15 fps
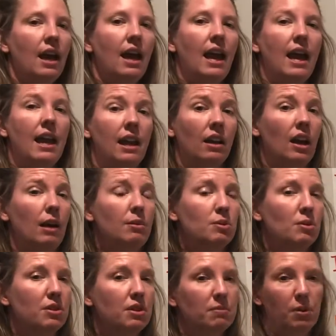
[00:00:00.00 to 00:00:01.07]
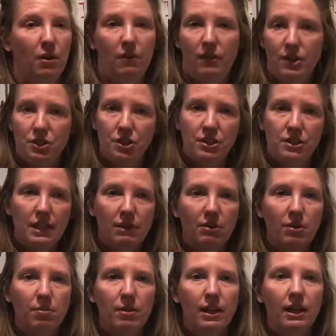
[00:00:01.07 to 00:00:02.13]
and it comes with a proficiency
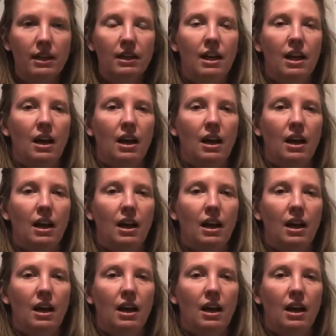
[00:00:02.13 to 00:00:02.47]
rubric,